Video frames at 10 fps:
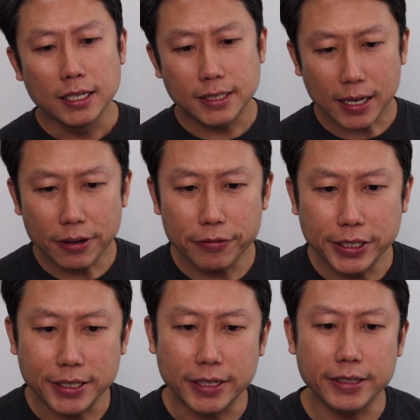Second
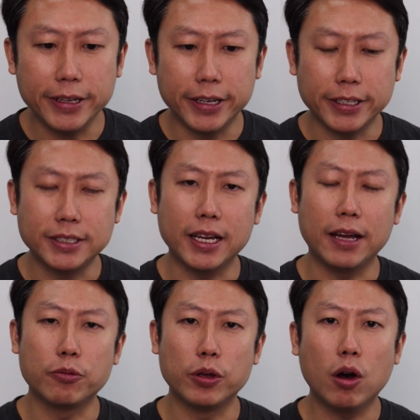reason is
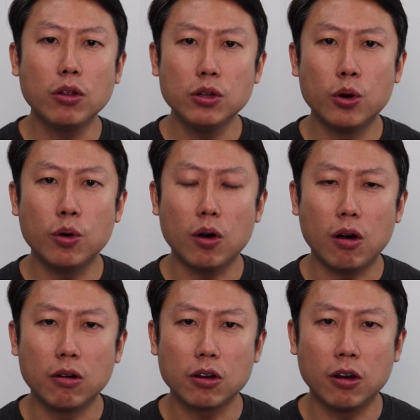that we all know
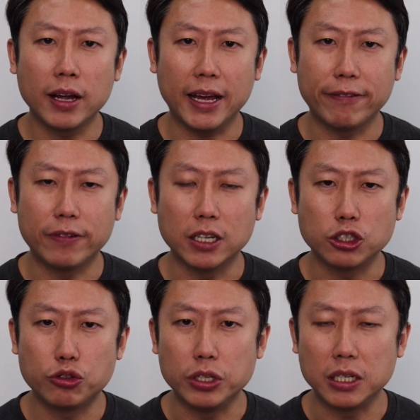Hong Kong have a
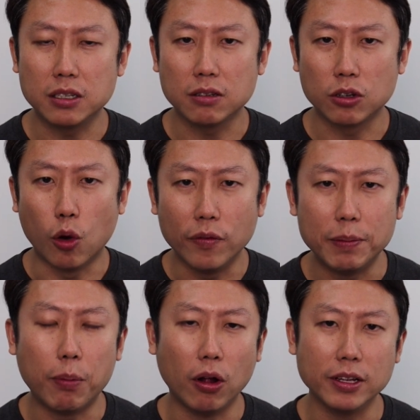strict
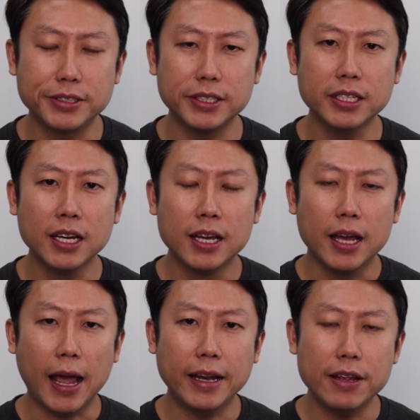COVID policy,
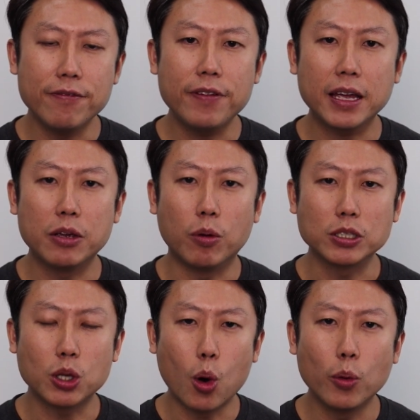and in fact it
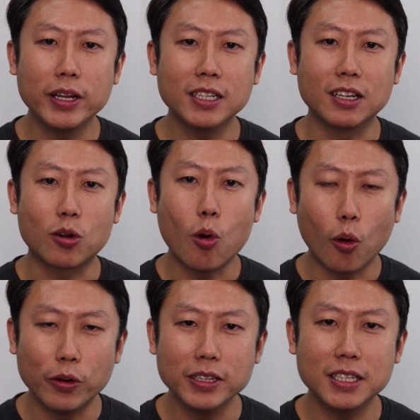was holding the
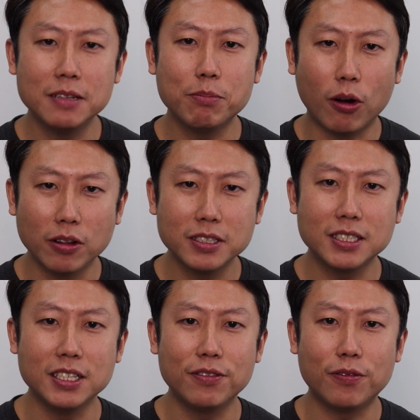quarantine
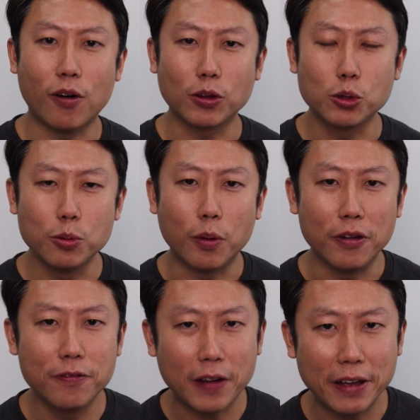policy for
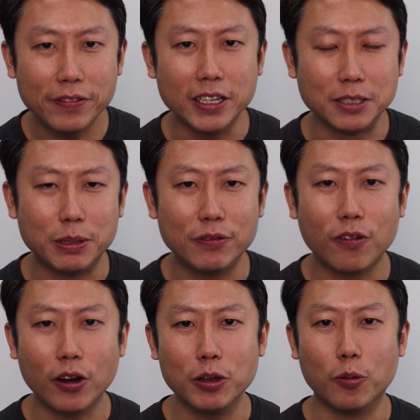2.5 years
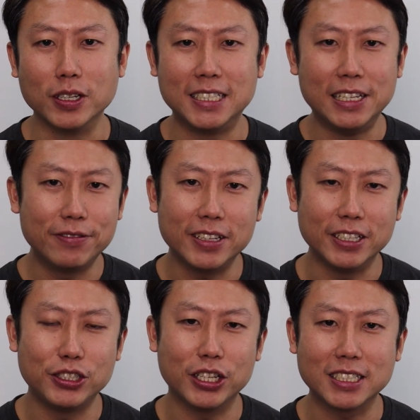before it was
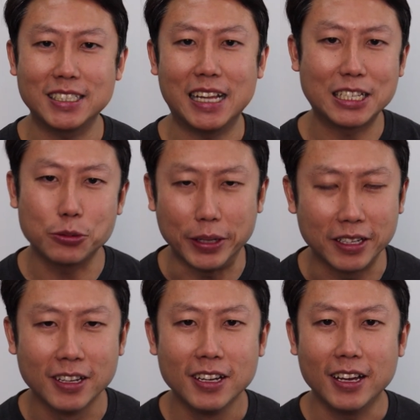lifted just last week
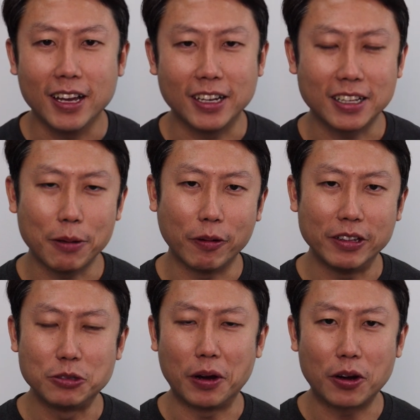at the time of
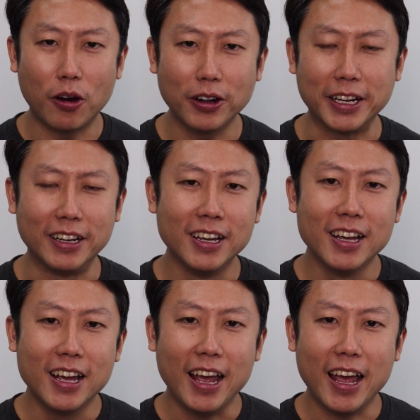this recording.
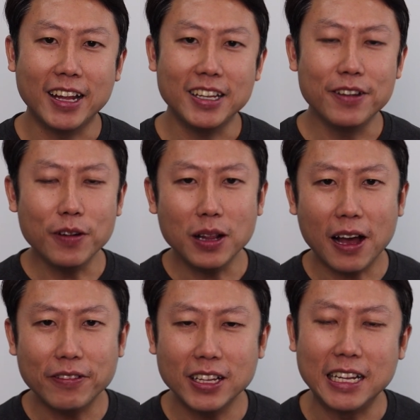And even
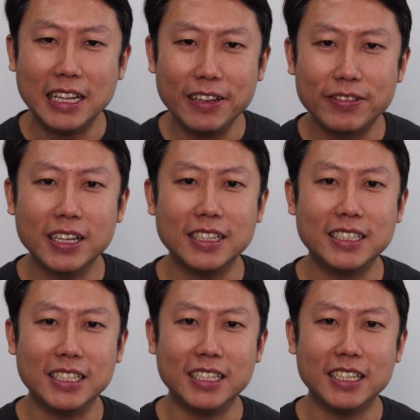after they
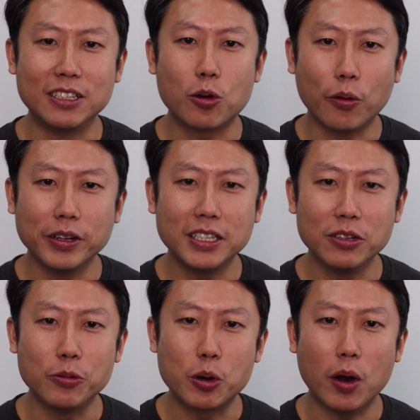lifted the
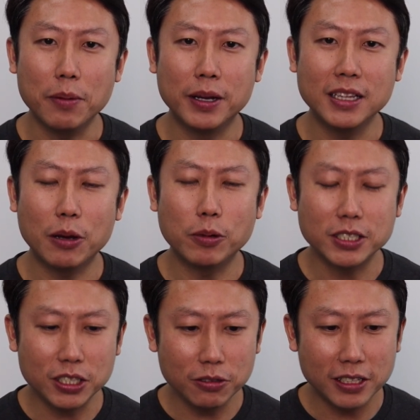quarantine requirement, there
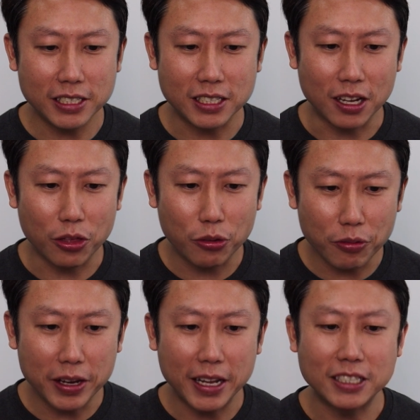was still this
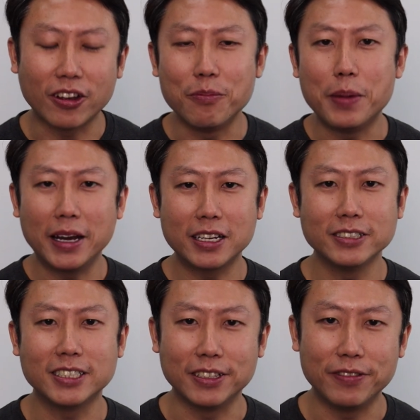3 days of
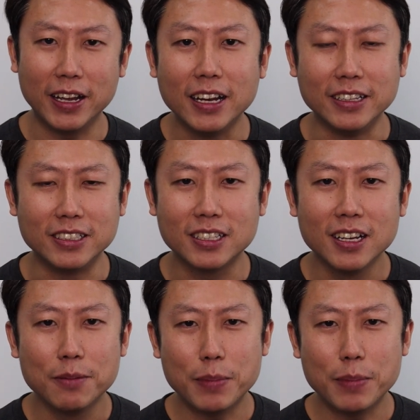medical surveillance.